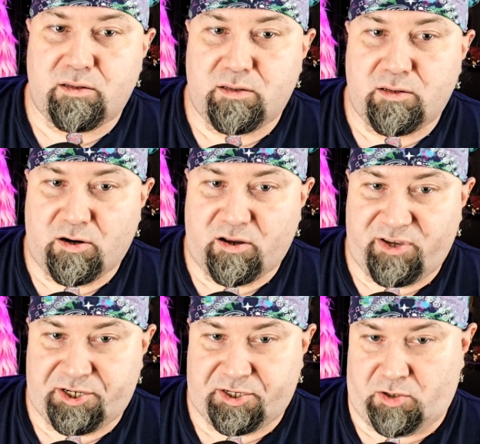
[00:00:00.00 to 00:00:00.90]
Dark
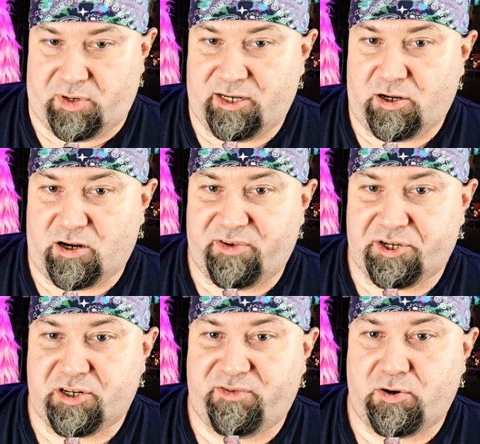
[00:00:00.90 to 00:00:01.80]
Vision. You gain Dark
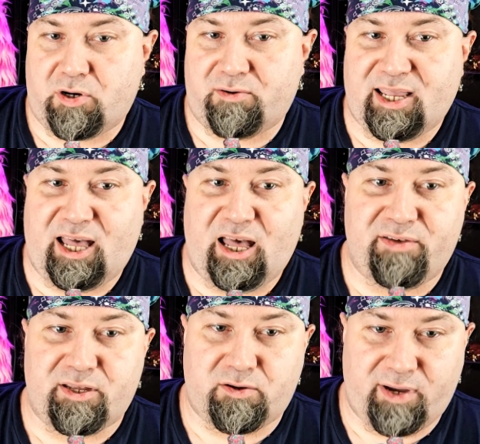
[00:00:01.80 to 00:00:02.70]
Vision if you don't already have it.